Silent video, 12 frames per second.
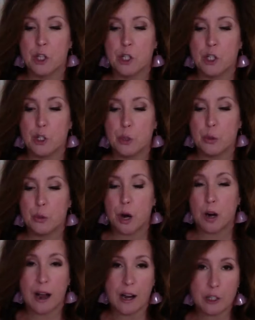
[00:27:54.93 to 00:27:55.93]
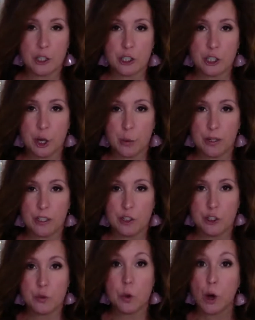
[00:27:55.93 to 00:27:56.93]
You are actually going
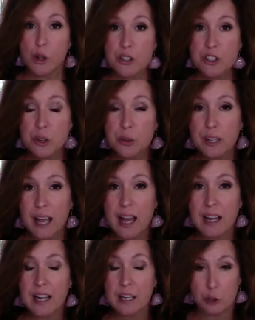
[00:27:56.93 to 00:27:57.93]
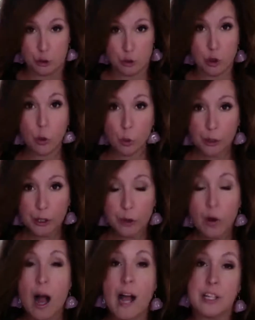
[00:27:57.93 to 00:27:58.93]
to also get a
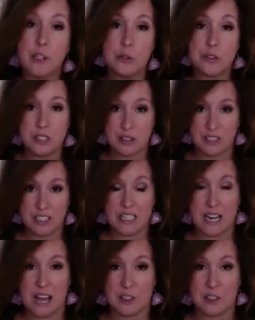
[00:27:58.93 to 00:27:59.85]
tutorial. I use 17